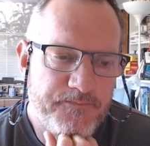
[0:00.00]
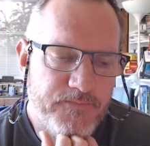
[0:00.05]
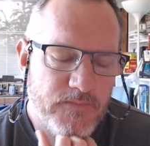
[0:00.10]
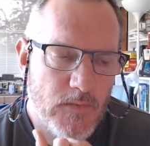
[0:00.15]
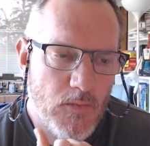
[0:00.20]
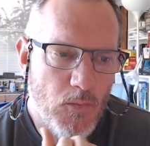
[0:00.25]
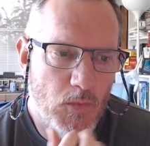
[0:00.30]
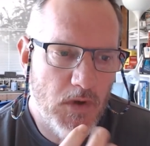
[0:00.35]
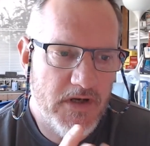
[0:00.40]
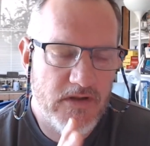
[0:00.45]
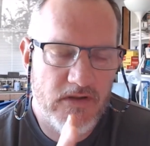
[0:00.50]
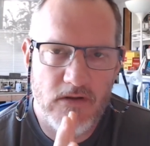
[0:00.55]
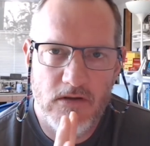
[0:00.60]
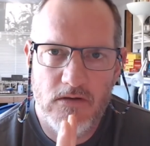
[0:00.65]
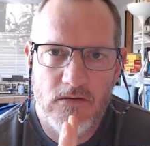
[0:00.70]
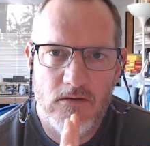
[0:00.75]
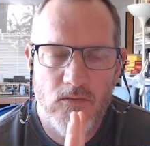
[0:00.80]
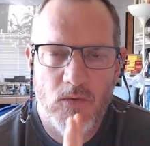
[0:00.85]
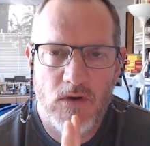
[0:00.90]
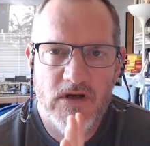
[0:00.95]
one
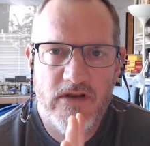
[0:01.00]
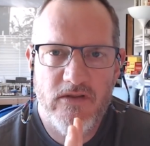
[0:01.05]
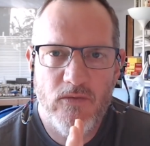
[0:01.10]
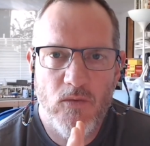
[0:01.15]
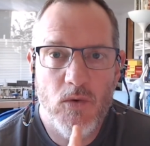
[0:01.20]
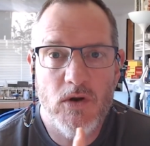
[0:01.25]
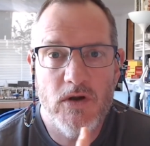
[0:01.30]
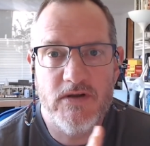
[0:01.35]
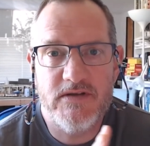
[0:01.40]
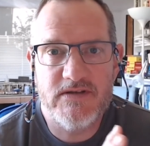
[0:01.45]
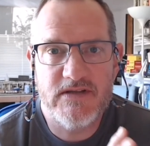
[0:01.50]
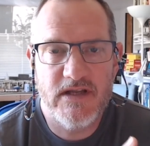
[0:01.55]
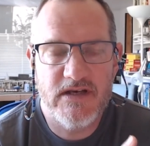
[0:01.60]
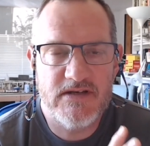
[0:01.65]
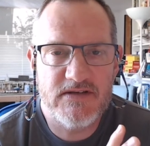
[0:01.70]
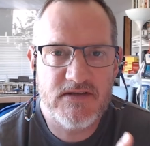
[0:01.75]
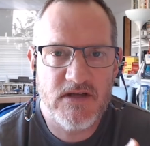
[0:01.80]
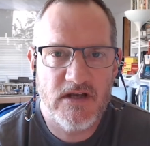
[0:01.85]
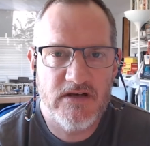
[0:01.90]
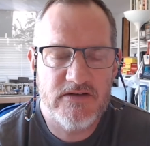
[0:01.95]
of the words they
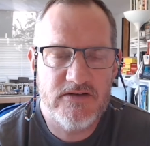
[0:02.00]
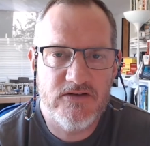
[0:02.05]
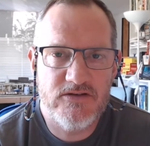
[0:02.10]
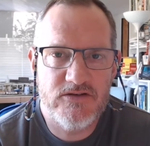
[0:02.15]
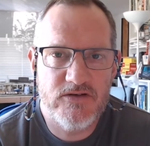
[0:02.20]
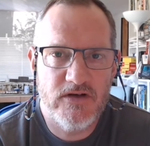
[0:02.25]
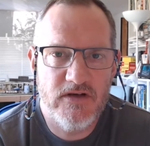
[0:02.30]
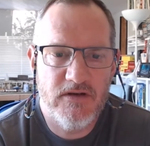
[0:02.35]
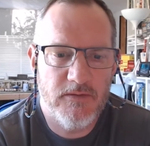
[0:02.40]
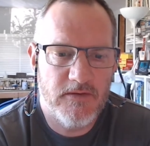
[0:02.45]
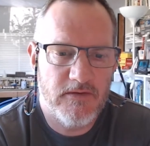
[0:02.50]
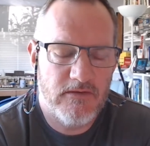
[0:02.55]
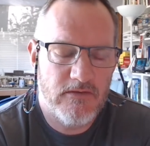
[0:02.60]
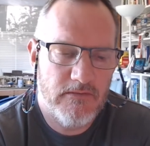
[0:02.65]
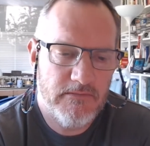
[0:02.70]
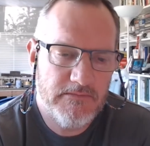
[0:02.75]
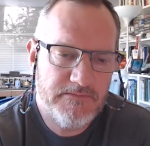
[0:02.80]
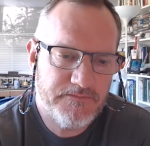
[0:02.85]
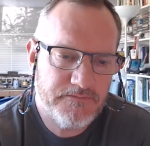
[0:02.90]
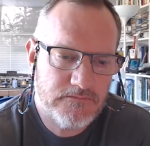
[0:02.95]
decided to journey with
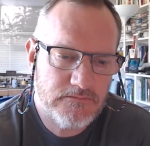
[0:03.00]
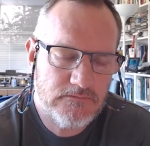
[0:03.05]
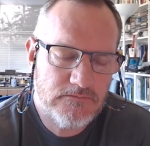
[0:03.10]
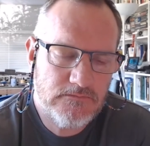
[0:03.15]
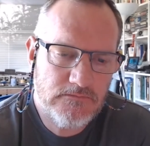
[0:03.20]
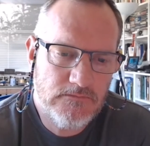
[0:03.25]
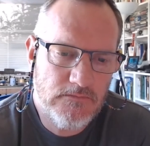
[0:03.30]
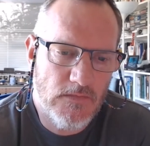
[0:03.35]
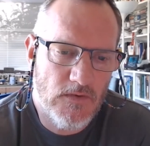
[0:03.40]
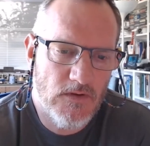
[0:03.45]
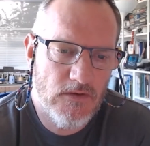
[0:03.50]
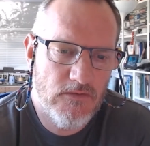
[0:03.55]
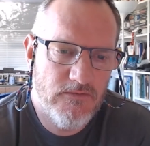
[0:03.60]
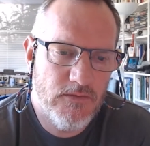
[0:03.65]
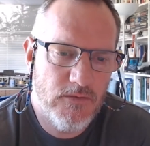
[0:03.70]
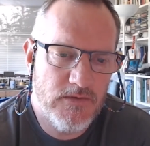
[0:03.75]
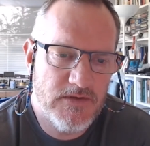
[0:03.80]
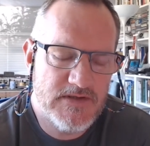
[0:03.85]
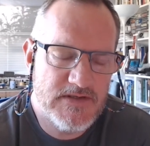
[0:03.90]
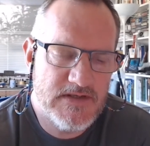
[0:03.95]

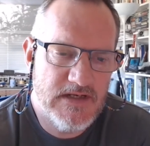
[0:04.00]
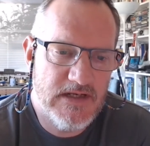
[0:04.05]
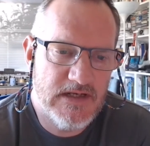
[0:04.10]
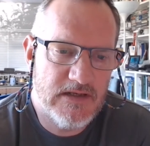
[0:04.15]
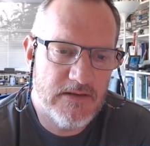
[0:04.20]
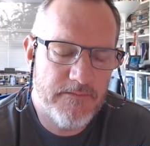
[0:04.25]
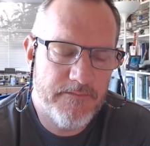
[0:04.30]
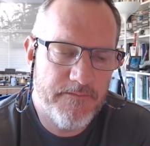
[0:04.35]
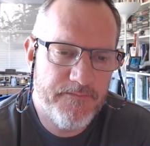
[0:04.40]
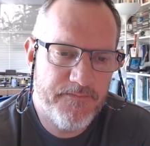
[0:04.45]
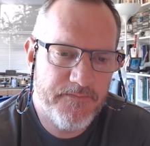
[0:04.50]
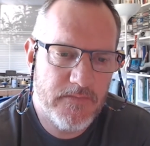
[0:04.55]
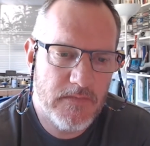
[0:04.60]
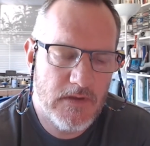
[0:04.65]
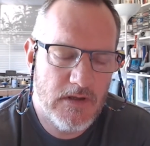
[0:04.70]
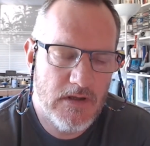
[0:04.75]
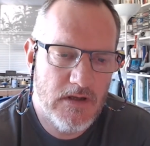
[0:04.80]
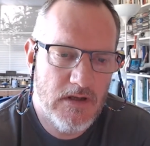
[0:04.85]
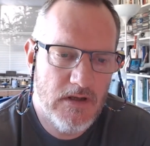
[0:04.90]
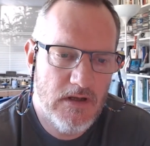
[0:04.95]
for this year.
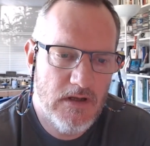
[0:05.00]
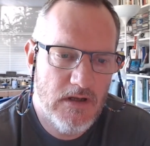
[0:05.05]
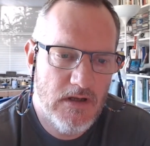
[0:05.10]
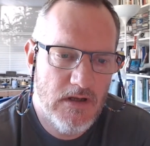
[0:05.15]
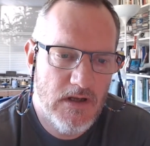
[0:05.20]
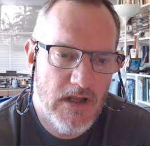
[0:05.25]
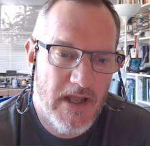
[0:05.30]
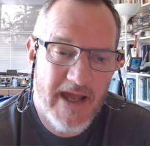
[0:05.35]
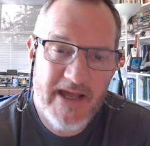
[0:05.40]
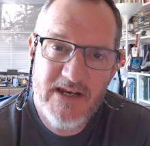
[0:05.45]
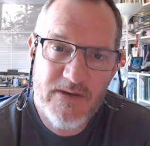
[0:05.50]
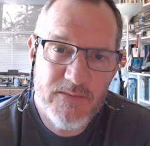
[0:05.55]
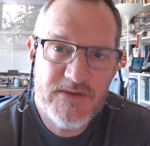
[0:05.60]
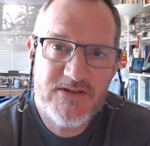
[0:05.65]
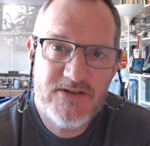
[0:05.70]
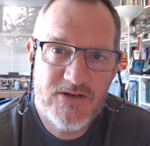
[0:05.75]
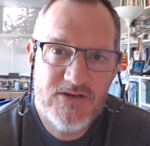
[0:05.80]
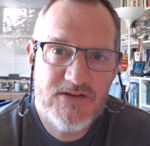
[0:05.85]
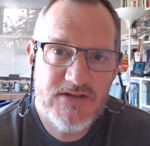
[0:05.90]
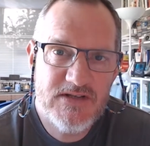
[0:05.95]
And it was
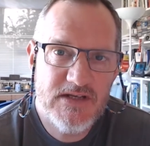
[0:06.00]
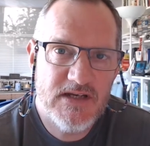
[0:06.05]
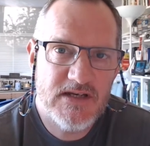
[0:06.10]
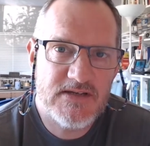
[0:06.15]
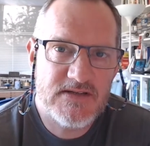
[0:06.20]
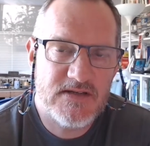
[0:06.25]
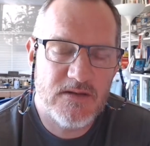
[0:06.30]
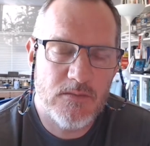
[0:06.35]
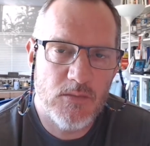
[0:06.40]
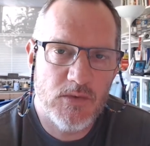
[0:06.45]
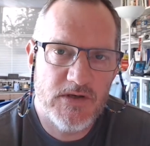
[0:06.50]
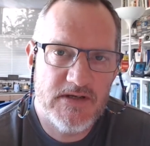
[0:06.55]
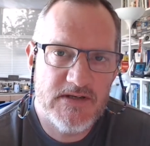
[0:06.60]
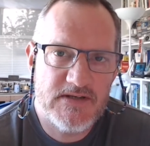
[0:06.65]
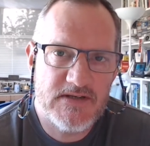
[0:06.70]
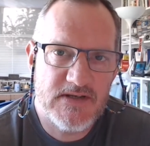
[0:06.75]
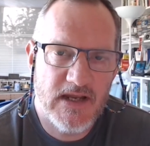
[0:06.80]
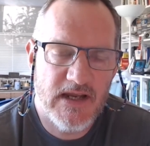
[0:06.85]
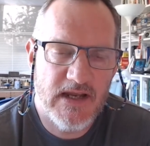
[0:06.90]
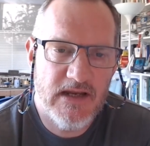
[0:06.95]
good to hear somebody
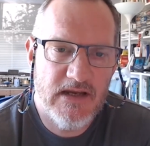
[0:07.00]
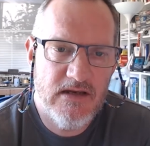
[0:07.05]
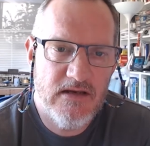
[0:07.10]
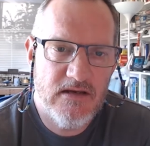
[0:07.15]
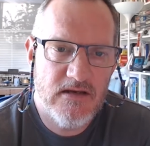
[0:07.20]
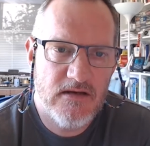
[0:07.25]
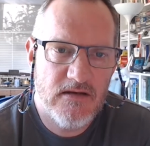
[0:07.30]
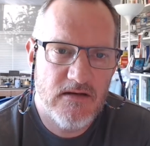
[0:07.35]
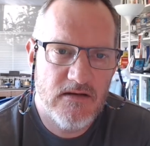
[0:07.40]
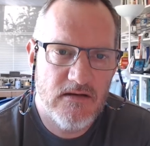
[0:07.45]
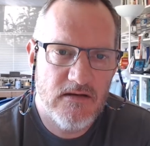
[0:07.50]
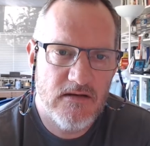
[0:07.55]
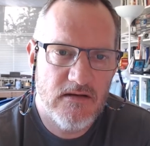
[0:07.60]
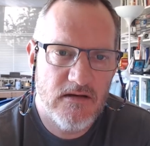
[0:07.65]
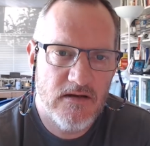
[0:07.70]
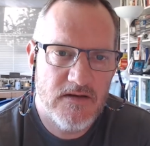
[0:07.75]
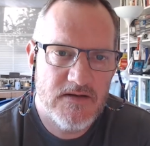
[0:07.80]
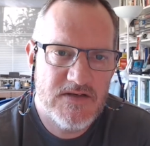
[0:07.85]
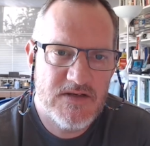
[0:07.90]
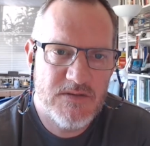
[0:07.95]
say,
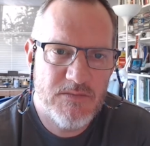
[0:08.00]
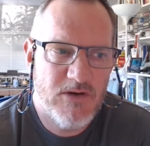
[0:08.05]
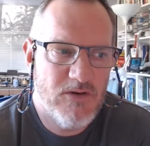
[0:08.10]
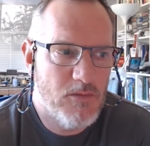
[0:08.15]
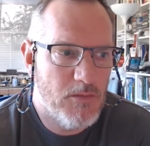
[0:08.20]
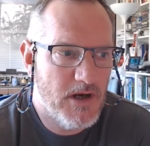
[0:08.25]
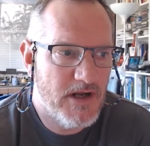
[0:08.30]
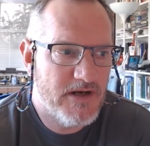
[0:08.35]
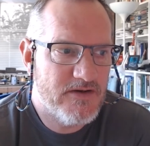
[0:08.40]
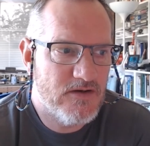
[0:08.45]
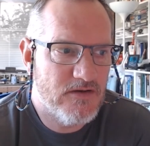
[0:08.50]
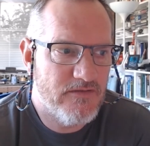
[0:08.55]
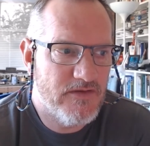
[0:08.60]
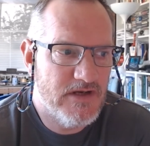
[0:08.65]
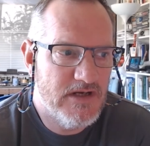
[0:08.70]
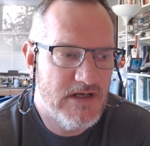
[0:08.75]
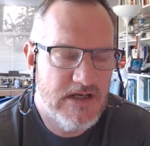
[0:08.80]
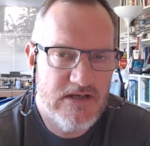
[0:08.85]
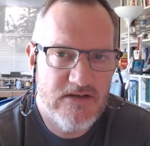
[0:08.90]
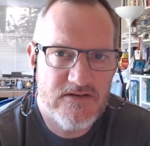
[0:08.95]
and to be reminded of the
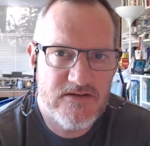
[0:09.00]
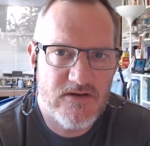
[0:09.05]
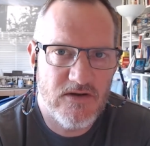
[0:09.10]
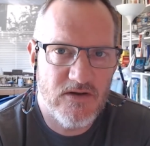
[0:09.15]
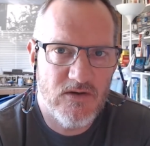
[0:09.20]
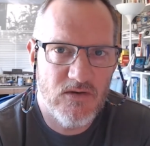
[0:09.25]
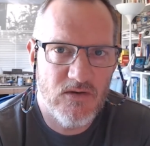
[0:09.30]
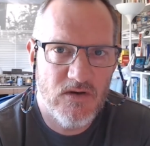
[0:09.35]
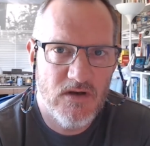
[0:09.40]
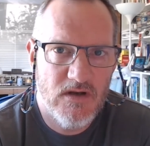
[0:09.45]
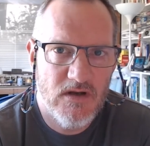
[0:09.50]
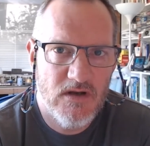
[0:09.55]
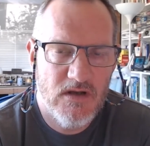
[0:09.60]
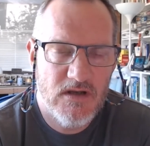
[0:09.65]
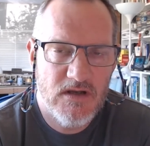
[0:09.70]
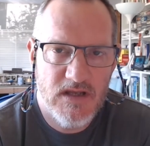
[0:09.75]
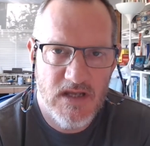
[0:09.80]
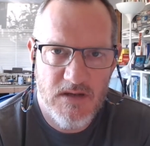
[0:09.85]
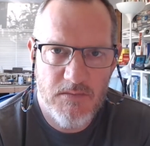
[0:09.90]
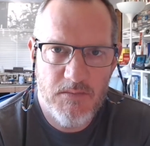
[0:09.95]
need to
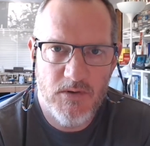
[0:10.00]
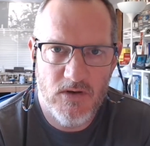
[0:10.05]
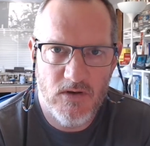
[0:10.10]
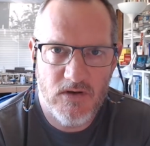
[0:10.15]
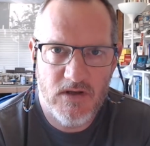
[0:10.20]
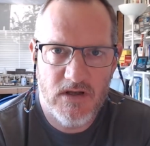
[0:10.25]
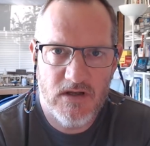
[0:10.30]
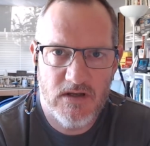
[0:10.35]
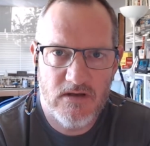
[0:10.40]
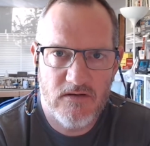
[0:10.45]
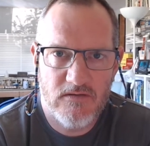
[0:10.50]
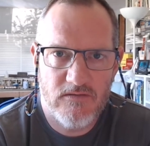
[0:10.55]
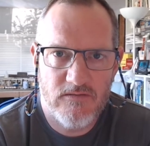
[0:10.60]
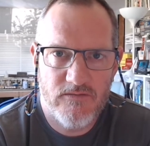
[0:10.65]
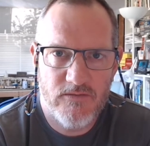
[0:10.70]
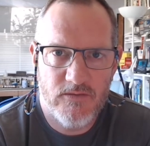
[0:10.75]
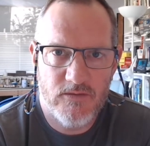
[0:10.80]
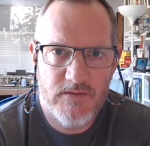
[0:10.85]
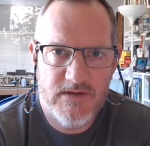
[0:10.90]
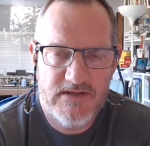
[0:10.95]
keep looking
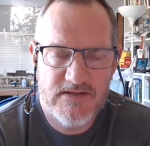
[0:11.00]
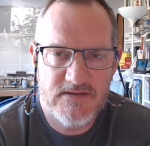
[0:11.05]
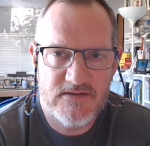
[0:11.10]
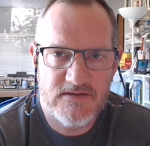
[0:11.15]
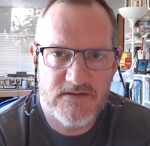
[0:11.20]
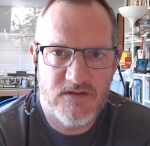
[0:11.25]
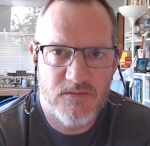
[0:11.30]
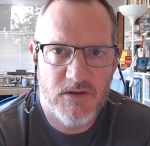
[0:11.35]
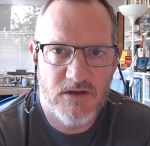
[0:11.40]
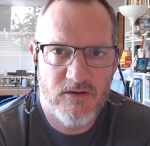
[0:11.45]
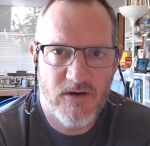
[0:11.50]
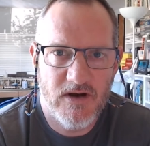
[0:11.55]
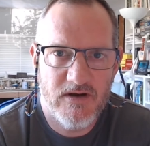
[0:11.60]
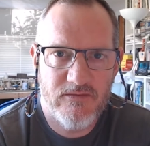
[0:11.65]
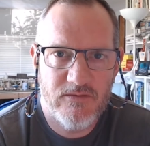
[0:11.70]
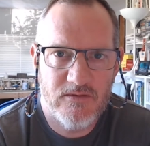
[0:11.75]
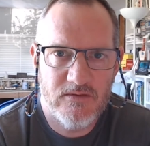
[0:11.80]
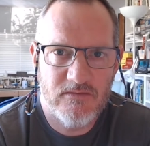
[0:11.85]
for reasons to be grateful.